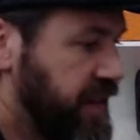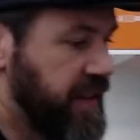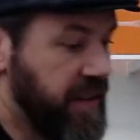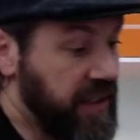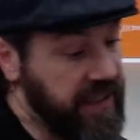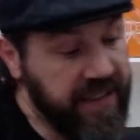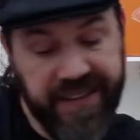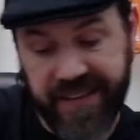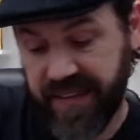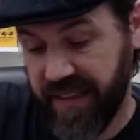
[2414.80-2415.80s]
No,
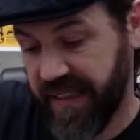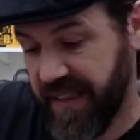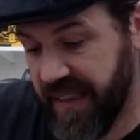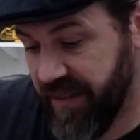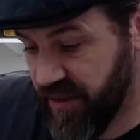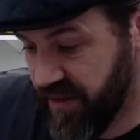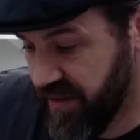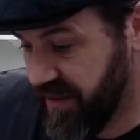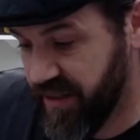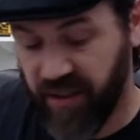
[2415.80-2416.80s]
I didn't
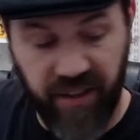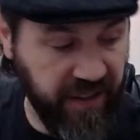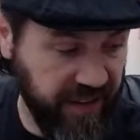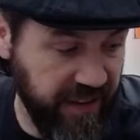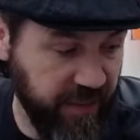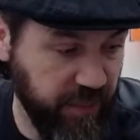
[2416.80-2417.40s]
even start it yet,